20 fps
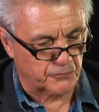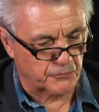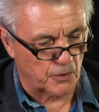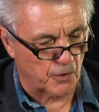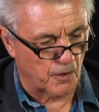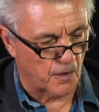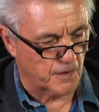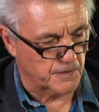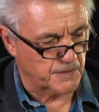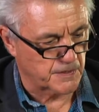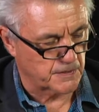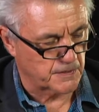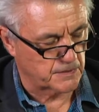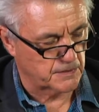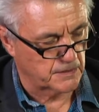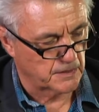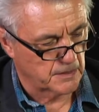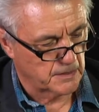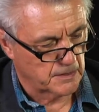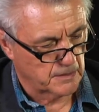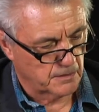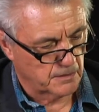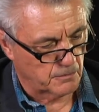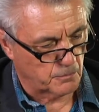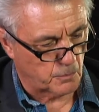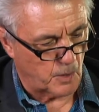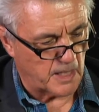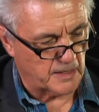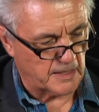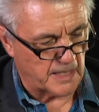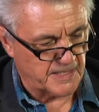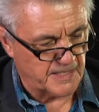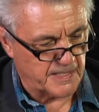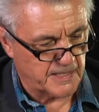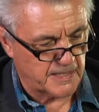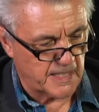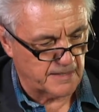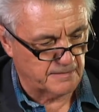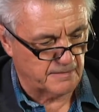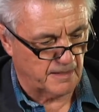Frost. While I
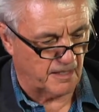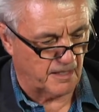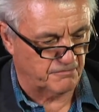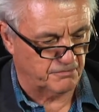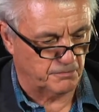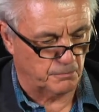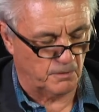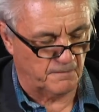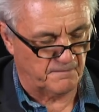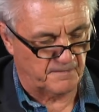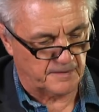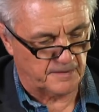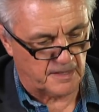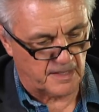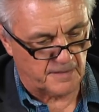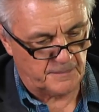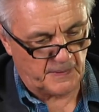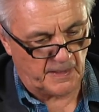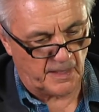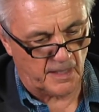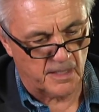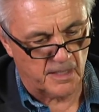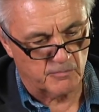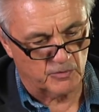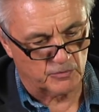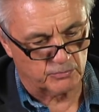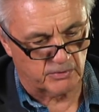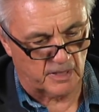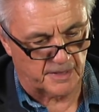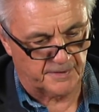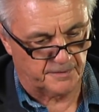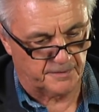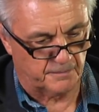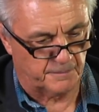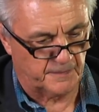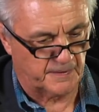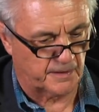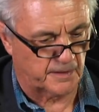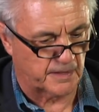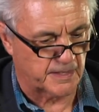say to everyone that I became a writer
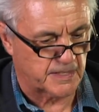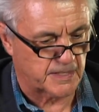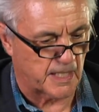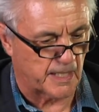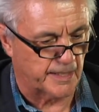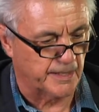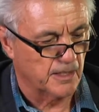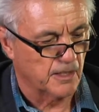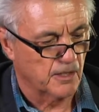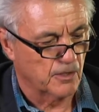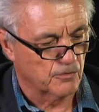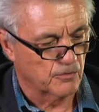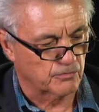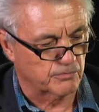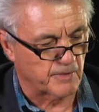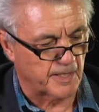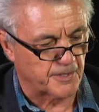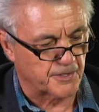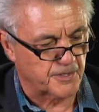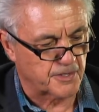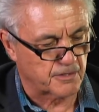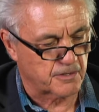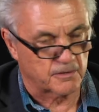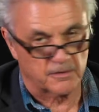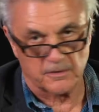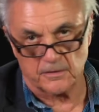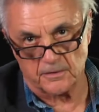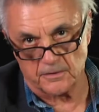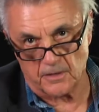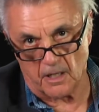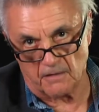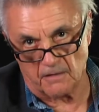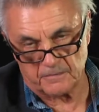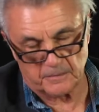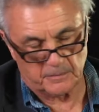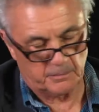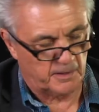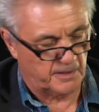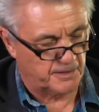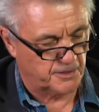because I read a certain
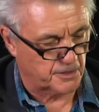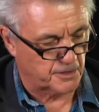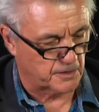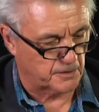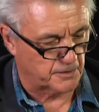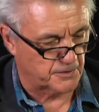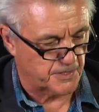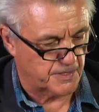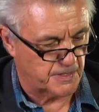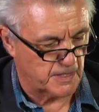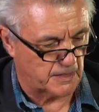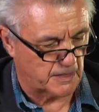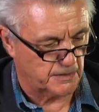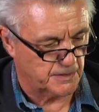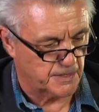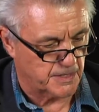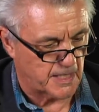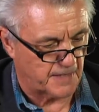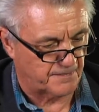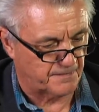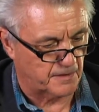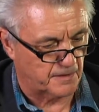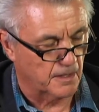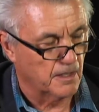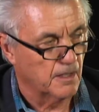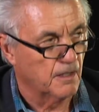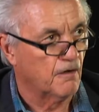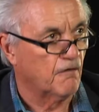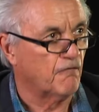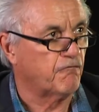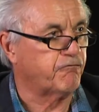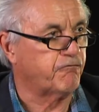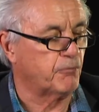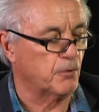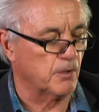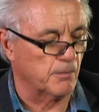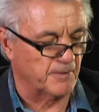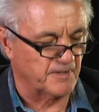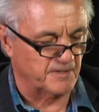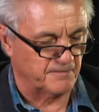novel by Charles Dickens at the
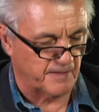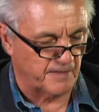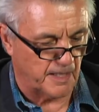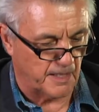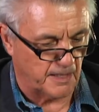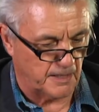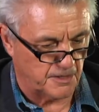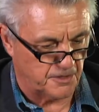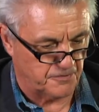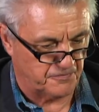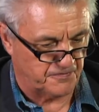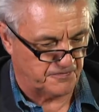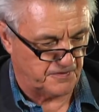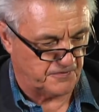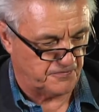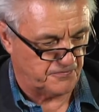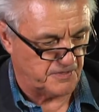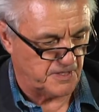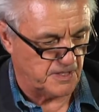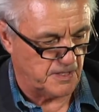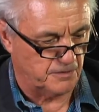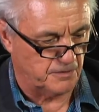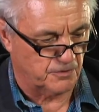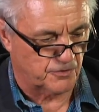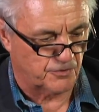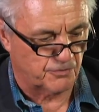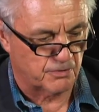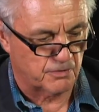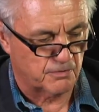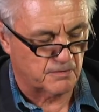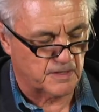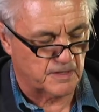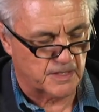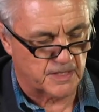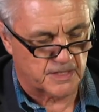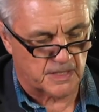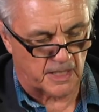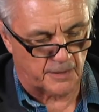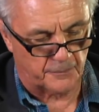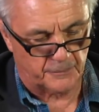formative age of 15, the truth
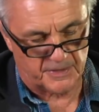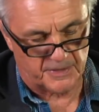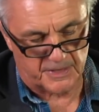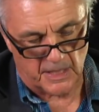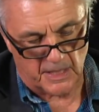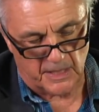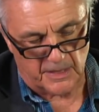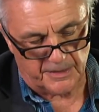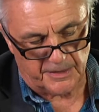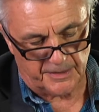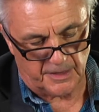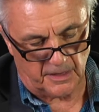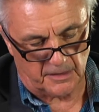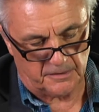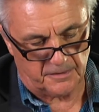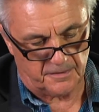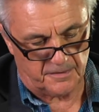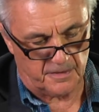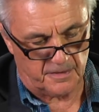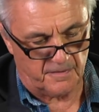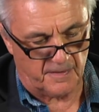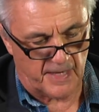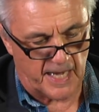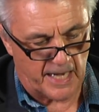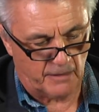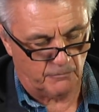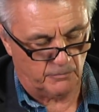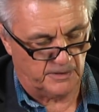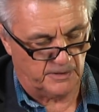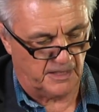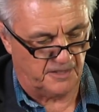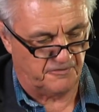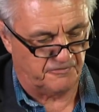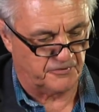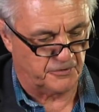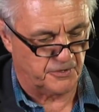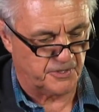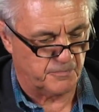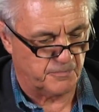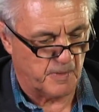is I was younger than that when I
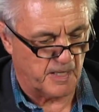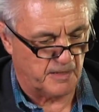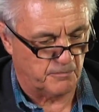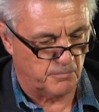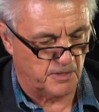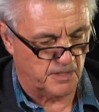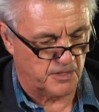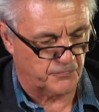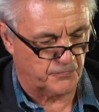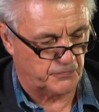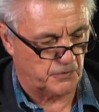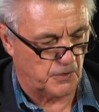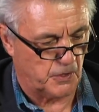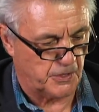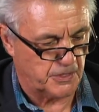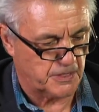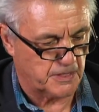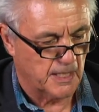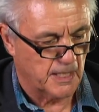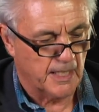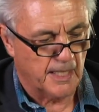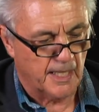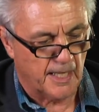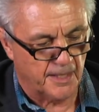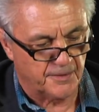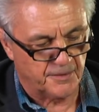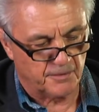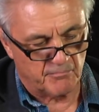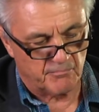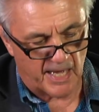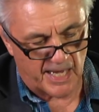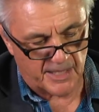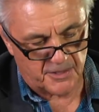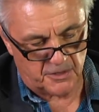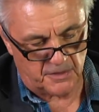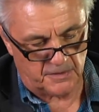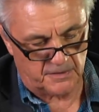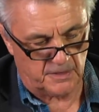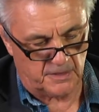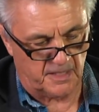first met Miss Frost and
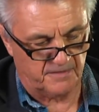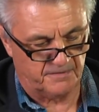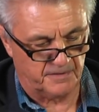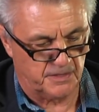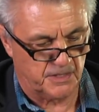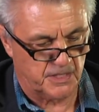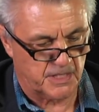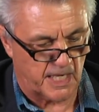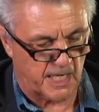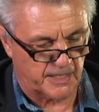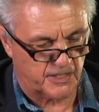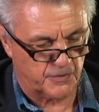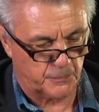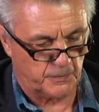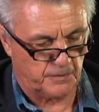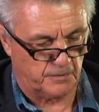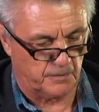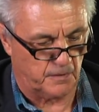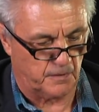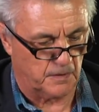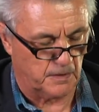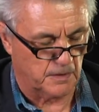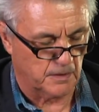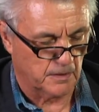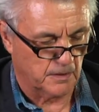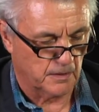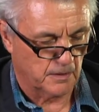imagined having sex with her.